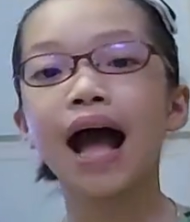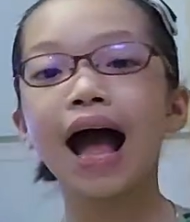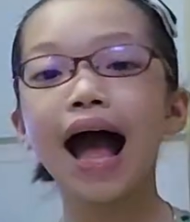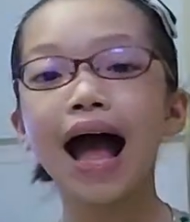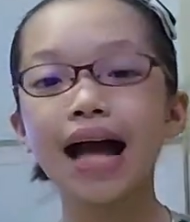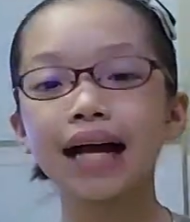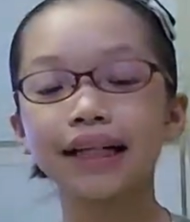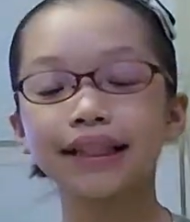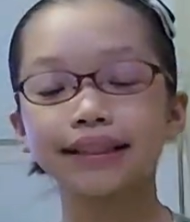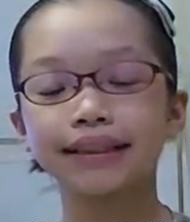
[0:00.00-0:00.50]

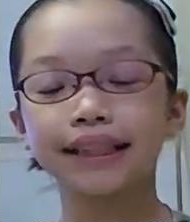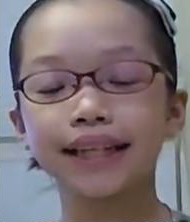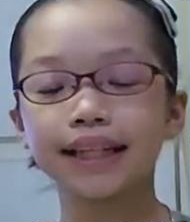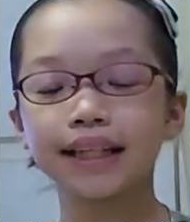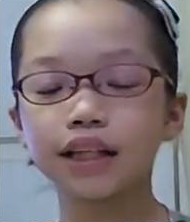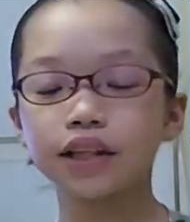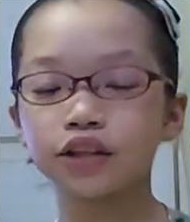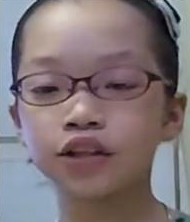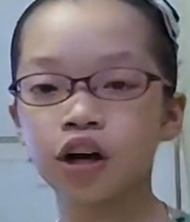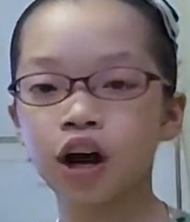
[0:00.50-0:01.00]
And
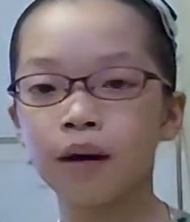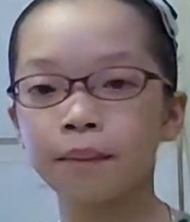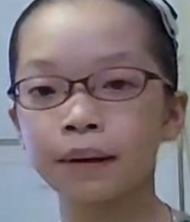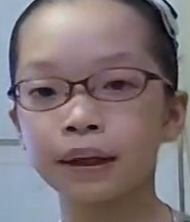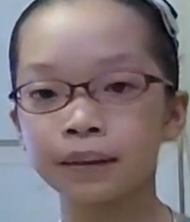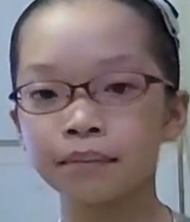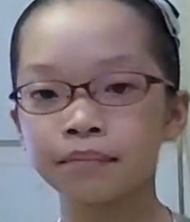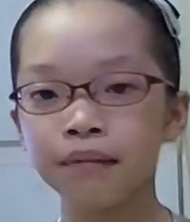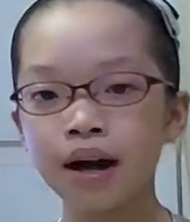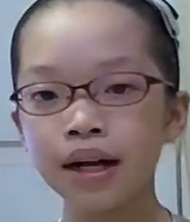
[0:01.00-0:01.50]
in the
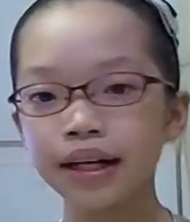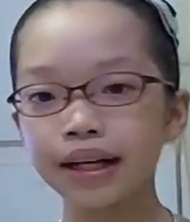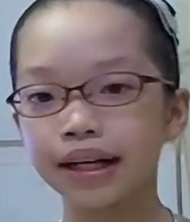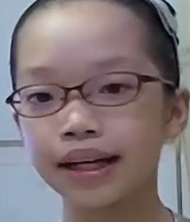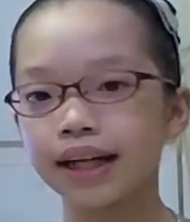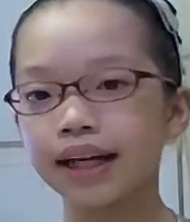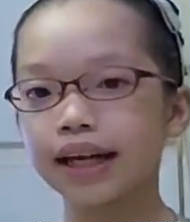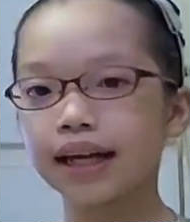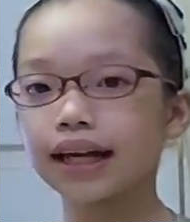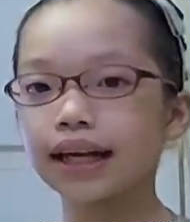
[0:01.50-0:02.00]
topic
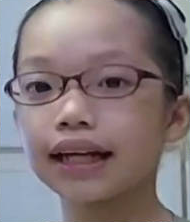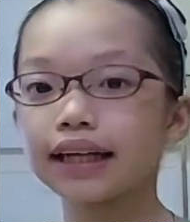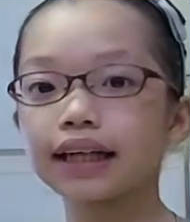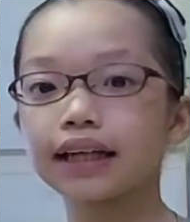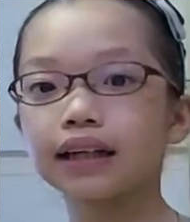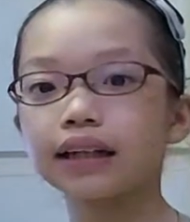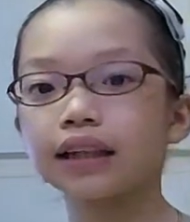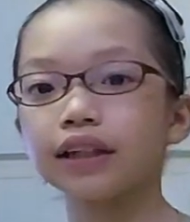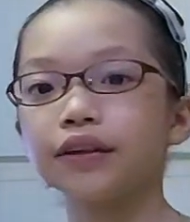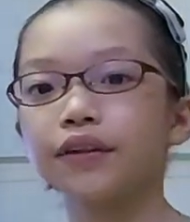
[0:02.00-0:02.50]
money
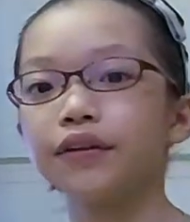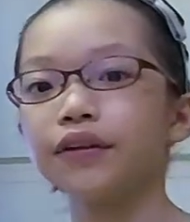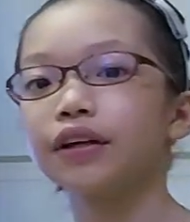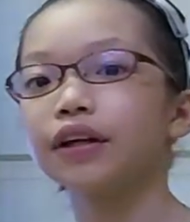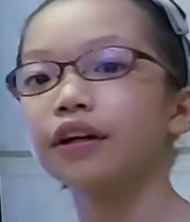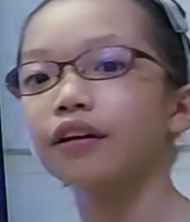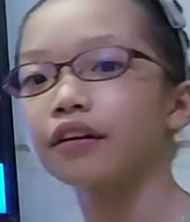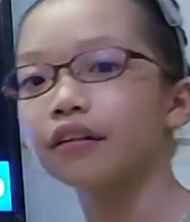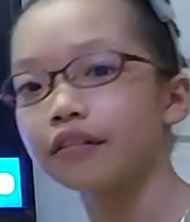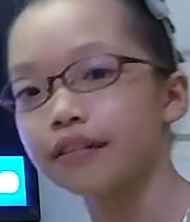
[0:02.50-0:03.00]

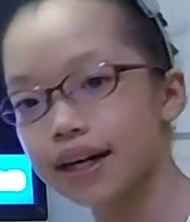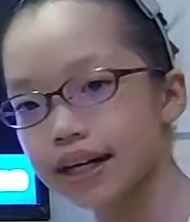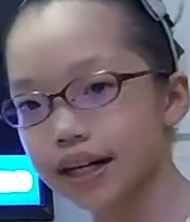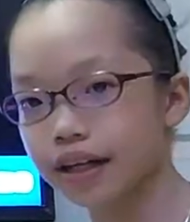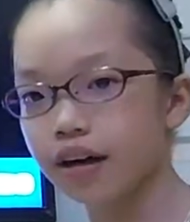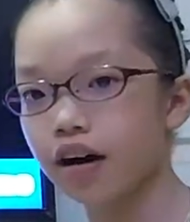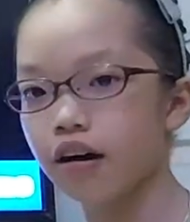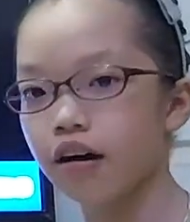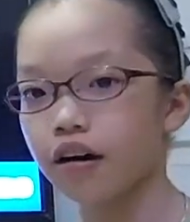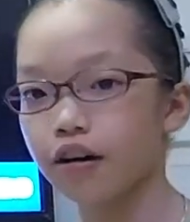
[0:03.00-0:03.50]
include
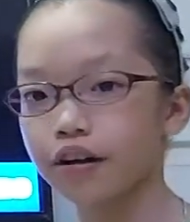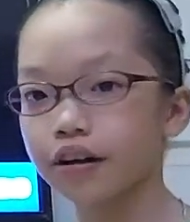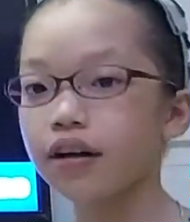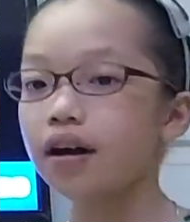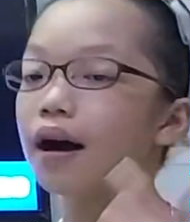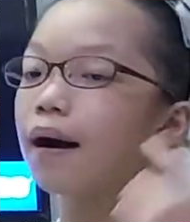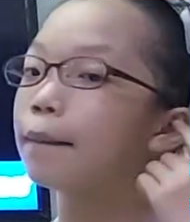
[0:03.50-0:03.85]
credit card.